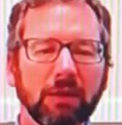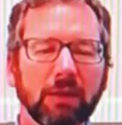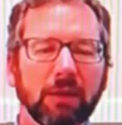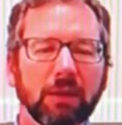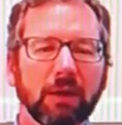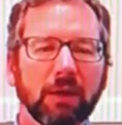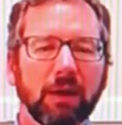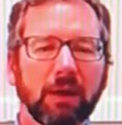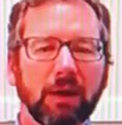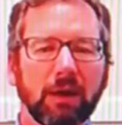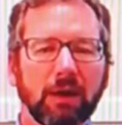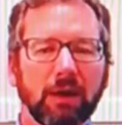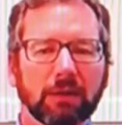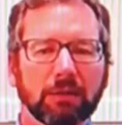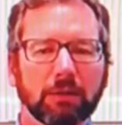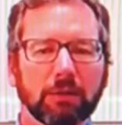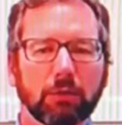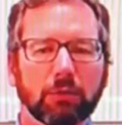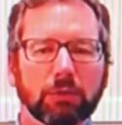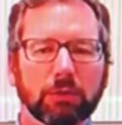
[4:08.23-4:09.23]
Uh,
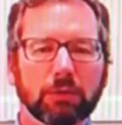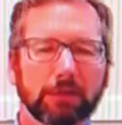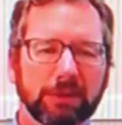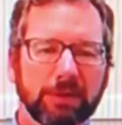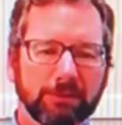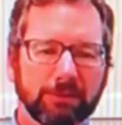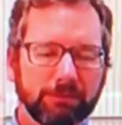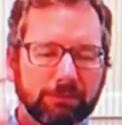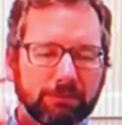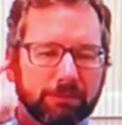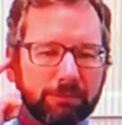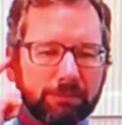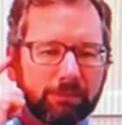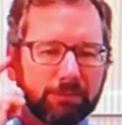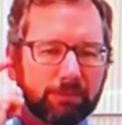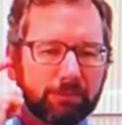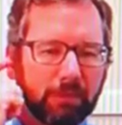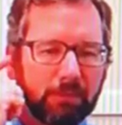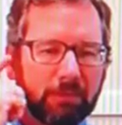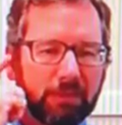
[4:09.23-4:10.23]
locally, I
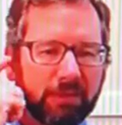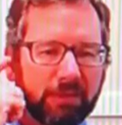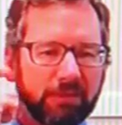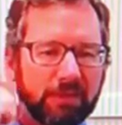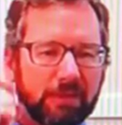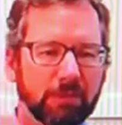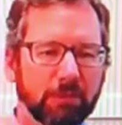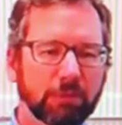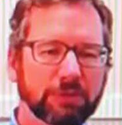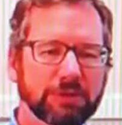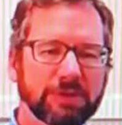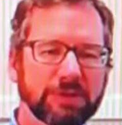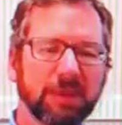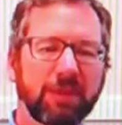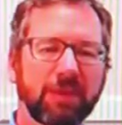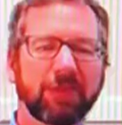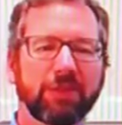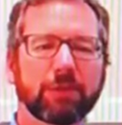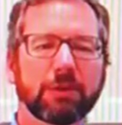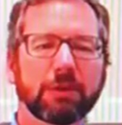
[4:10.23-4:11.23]
believe the number is at
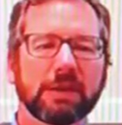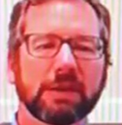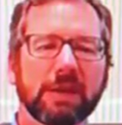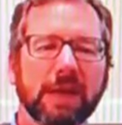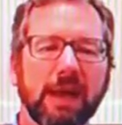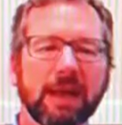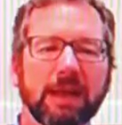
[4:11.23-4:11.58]
39